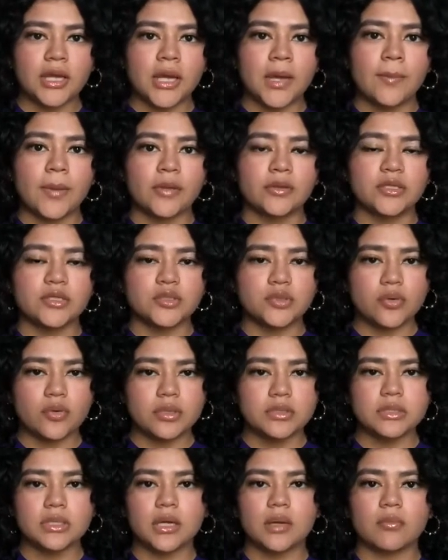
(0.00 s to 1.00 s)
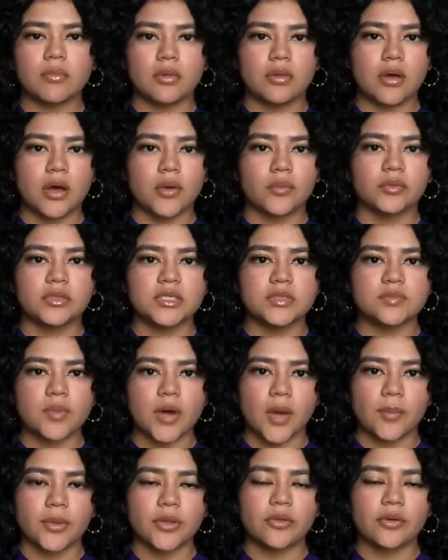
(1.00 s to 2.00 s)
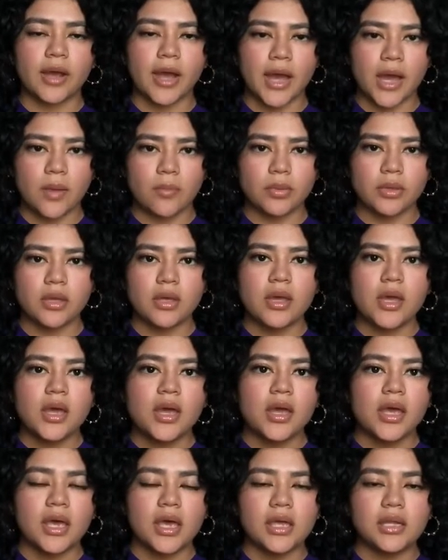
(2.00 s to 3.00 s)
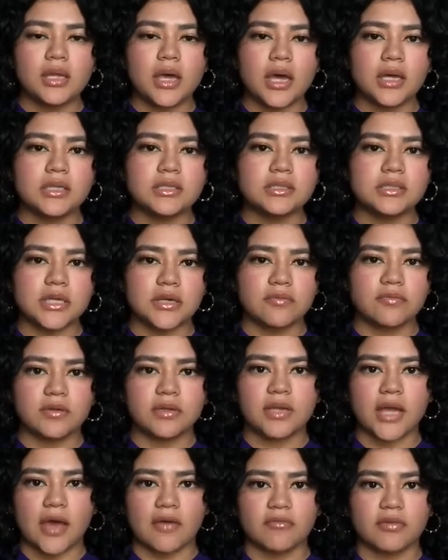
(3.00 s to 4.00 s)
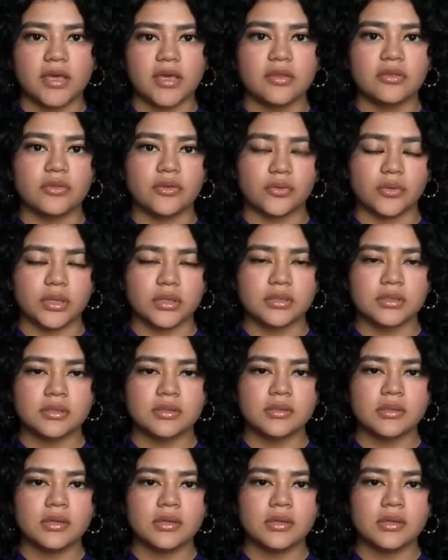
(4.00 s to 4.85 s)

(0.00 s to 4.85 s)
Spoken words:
about the tools that come along with this popular app and how to safely navigate through it.